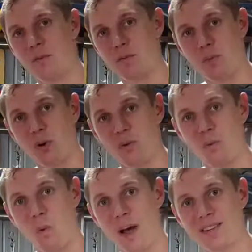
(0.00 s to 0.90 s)
We've put a
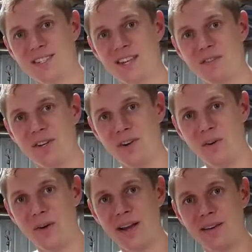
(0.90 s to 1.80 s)
one
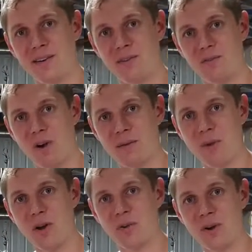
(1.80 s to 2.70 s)
seventy-nine red
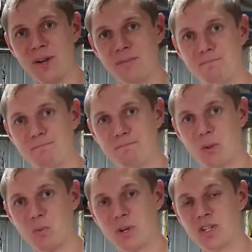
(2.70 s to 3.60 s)
motor in it,
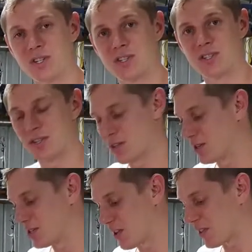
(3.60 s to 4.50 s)
which is
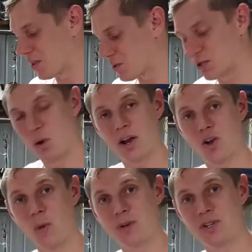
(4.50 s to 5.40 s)
something that was quite
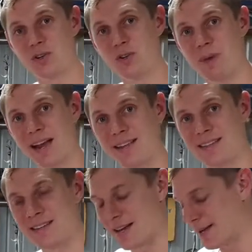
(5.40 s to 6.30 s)
common to do back in the
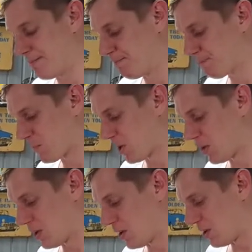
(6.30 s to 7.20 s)
day.
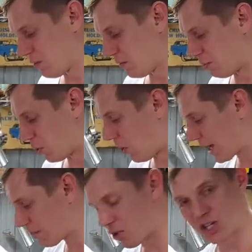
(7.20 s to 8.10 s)
We've put a high
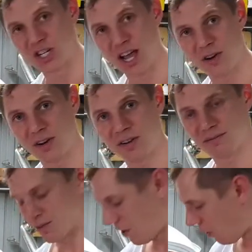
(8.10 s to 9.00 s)
compression head on it,
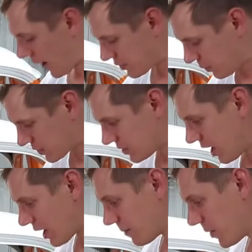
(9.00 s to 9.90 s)
high torque
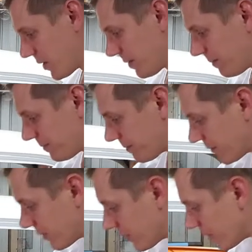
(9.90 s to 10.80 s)
starter motor,
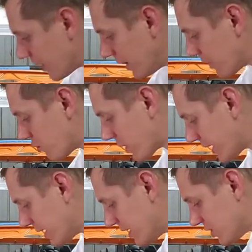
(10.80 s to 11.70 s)
electronic
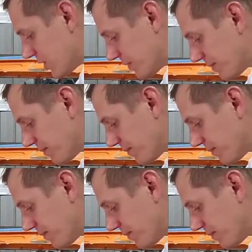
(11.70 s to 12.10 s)
ignition,